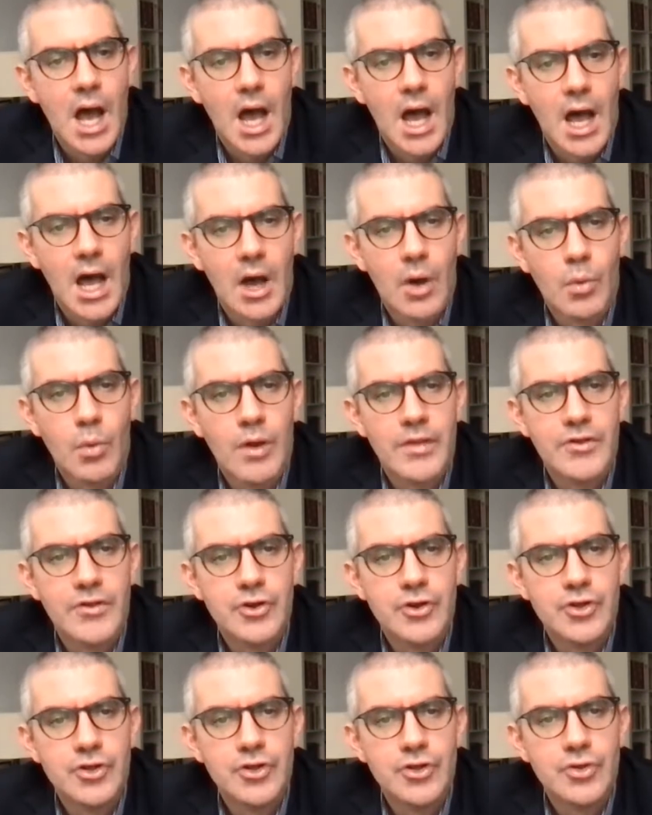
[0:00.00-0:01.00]
whether
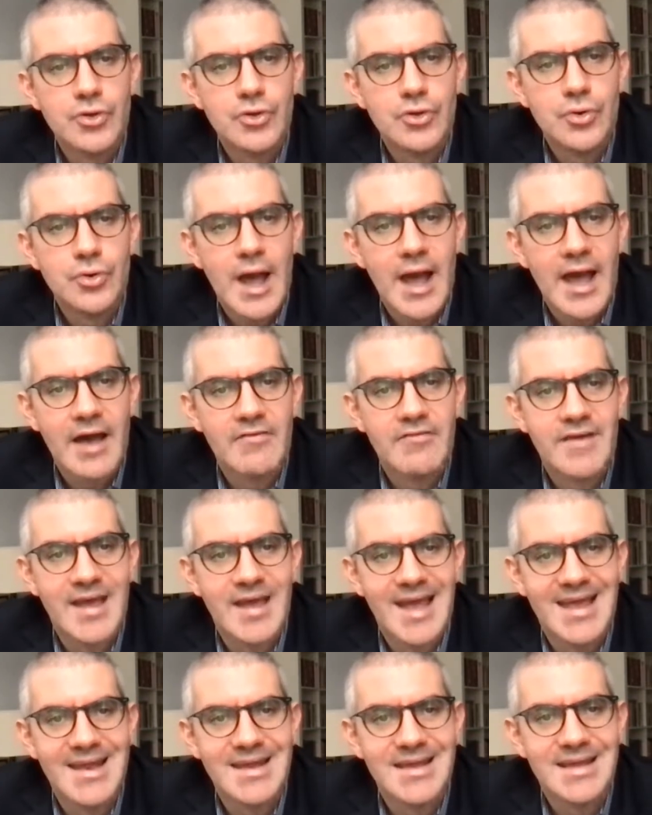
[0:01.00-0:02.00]
you have
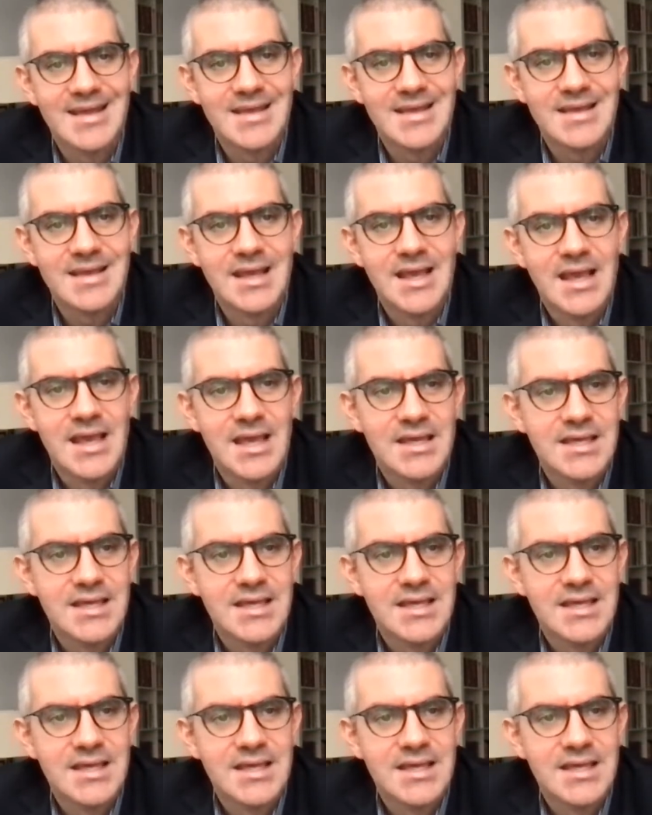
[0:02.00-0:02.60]
any